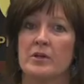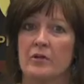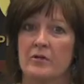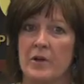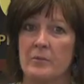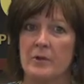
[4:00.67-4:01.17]
in
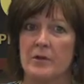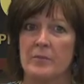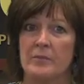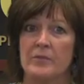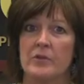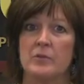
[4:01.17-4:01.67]

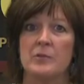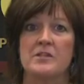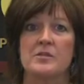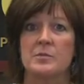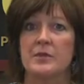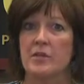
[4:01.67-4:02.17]
November, you may
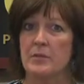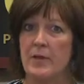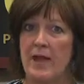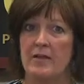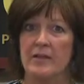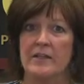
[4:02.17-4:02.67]
split your
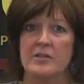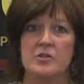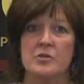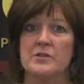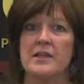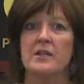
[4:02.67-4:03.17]
ballot and
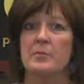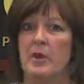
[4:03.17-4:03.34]
choose any